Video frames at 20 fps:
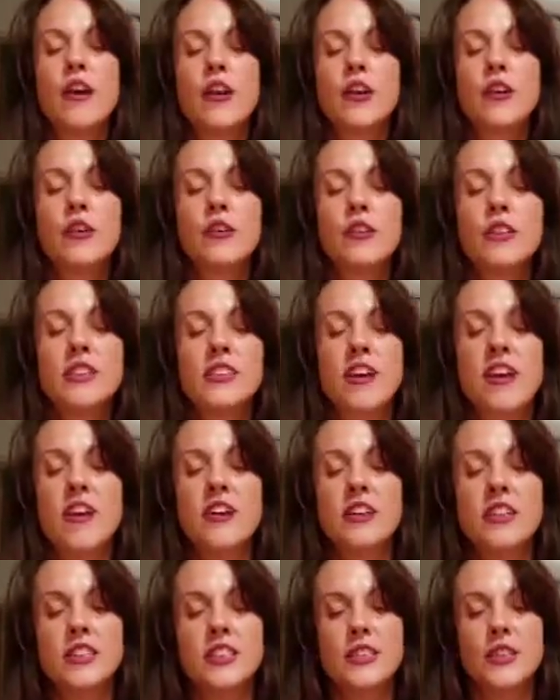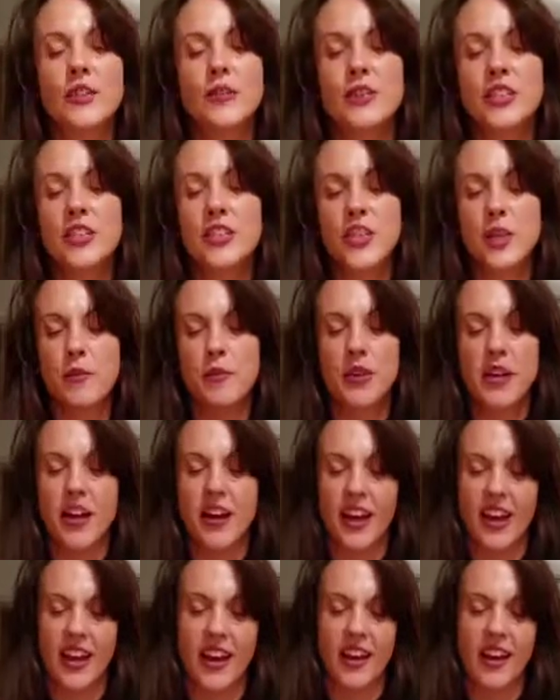who is also a
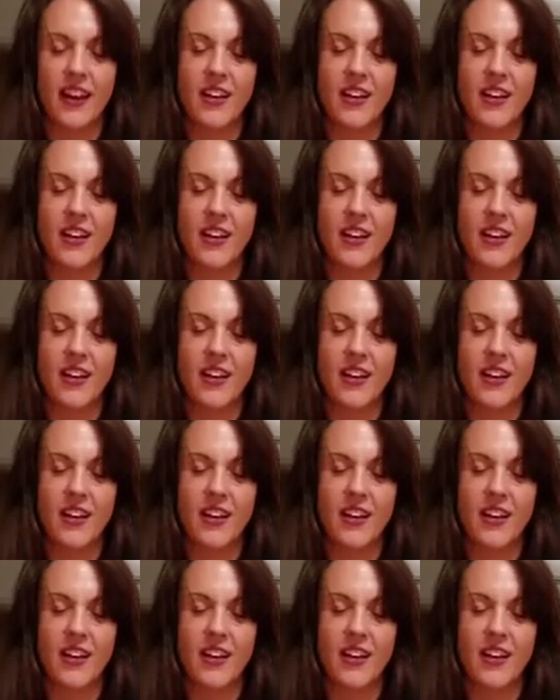Gemini.